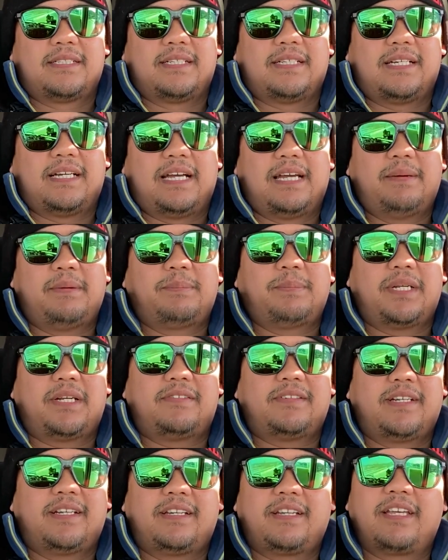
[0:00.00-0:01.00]
I'm not
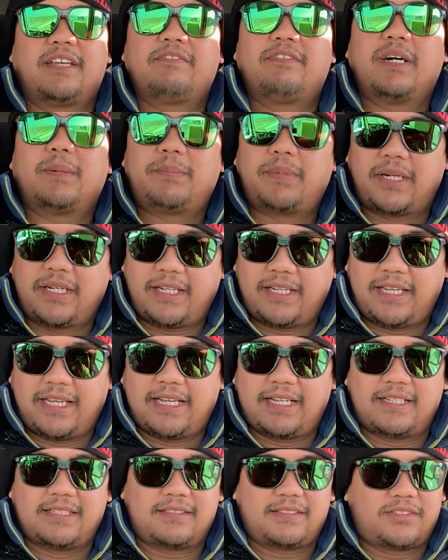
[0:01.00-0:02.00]
ready to give up on it
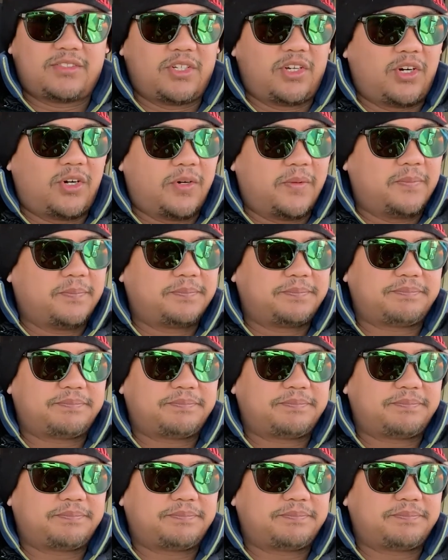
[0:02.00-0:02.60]
yet. So,